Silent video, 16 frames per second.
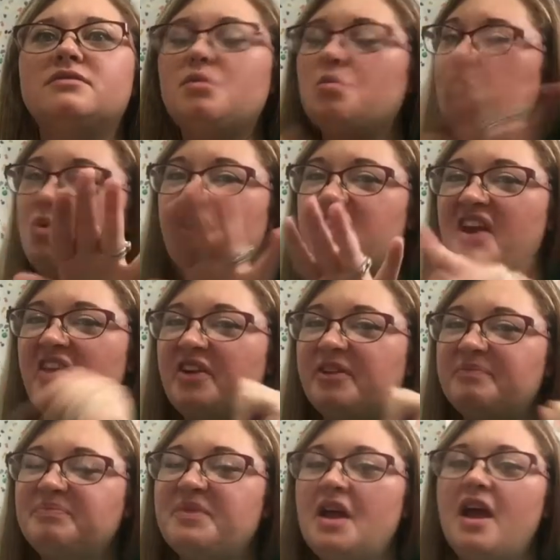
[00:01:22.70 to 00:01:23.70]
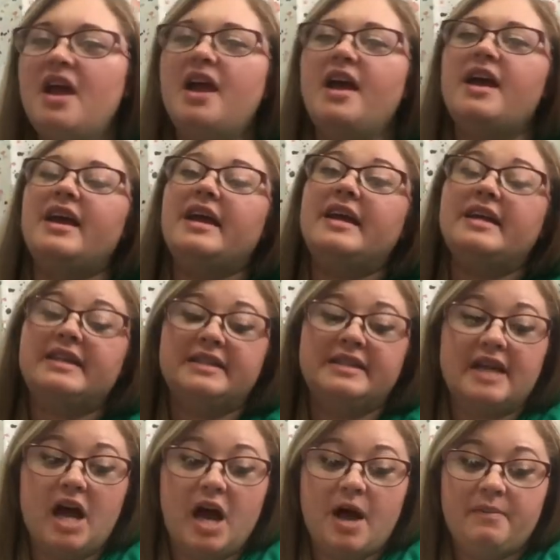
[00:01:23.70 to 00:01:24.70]
One or the other. Is
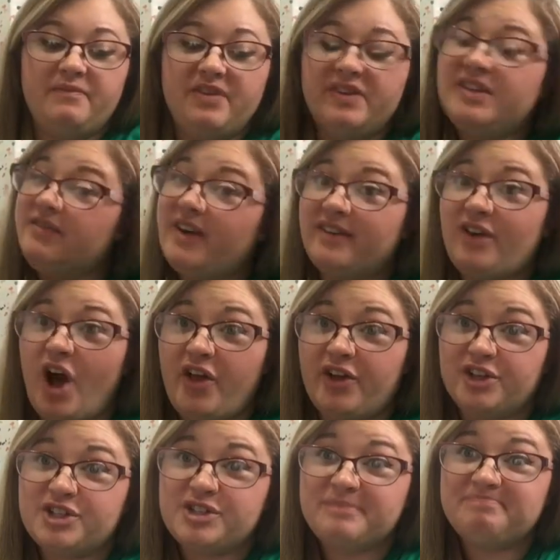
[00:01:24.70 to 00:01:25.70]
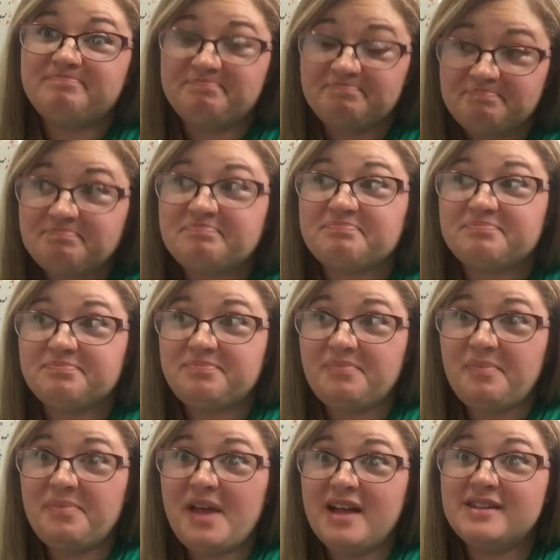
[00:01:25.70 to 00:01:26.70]
$55.
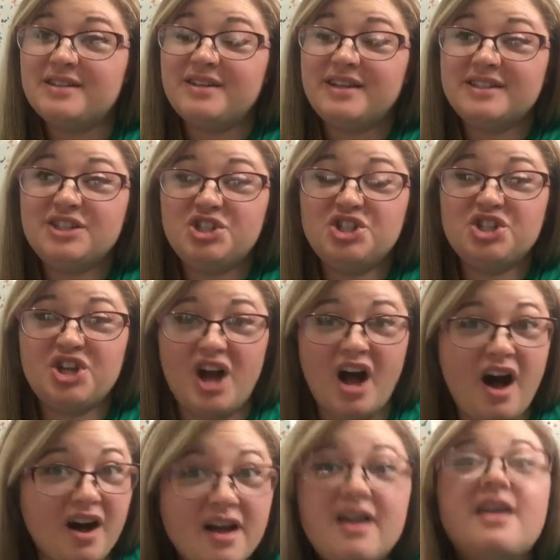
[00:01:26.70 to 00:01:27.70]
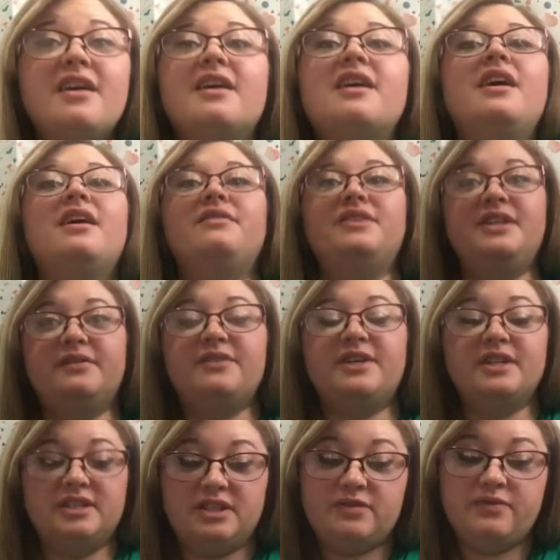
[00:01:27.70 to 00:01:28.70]
So that's a chunk of a
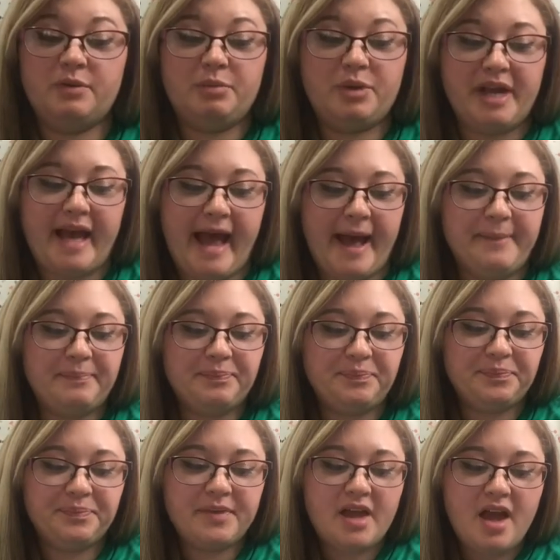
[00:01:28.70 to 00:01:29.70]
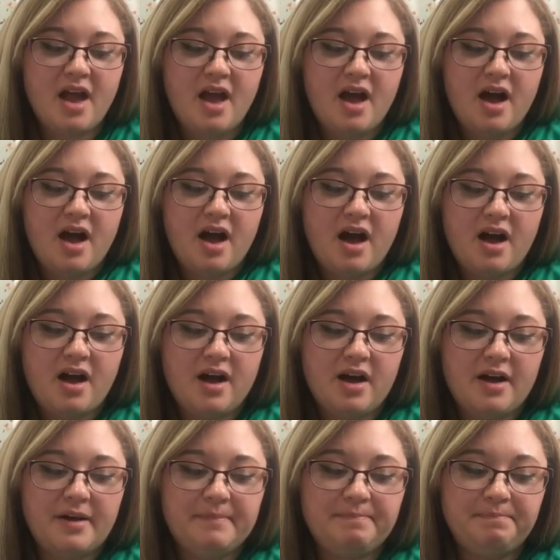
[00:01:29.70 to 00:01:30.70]
difference for pre-K.
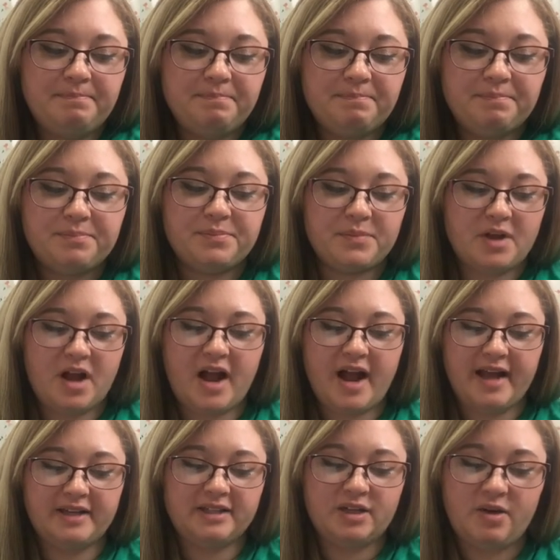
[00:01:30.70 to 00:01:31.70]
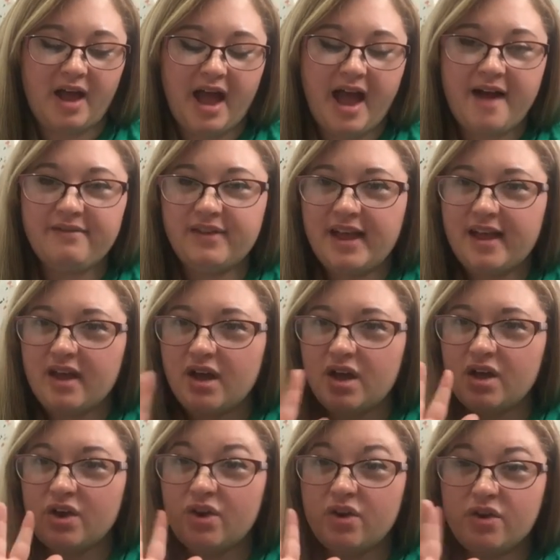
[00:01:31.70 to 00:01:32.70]
Alright, so I have like
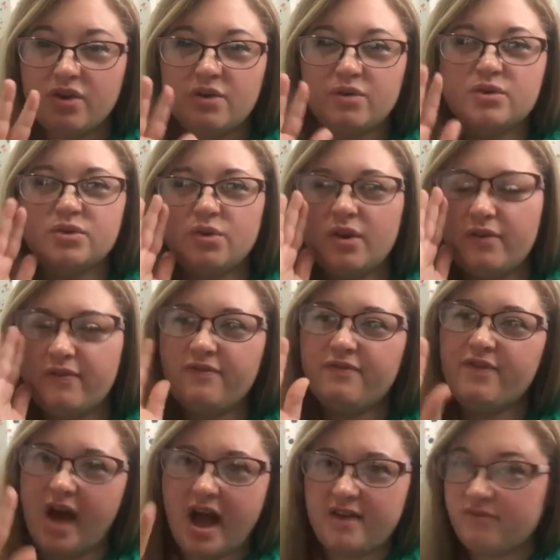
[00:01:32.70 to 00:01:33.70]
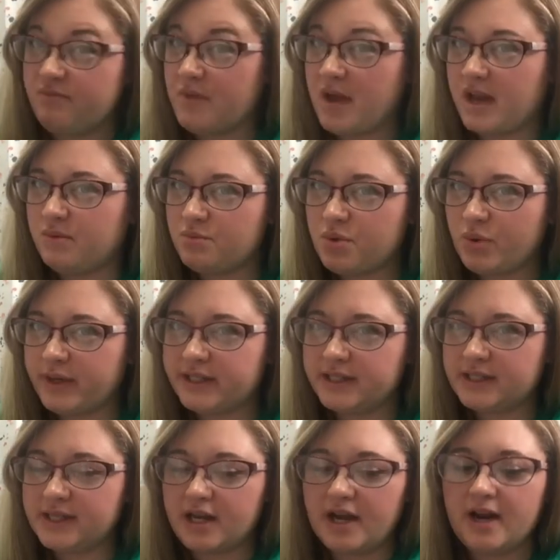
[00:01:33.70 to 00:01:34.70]
sort of 5 main points
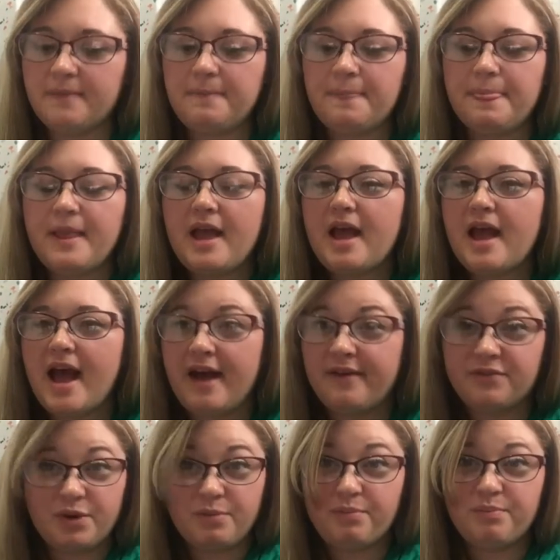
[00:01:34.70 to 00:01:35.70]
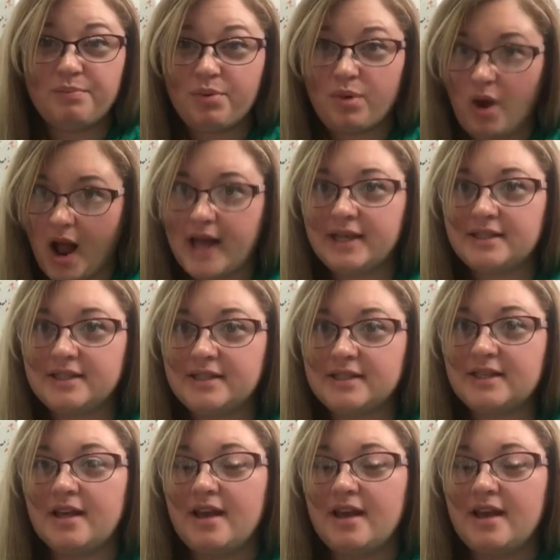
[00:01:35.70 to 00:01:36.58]
here after price.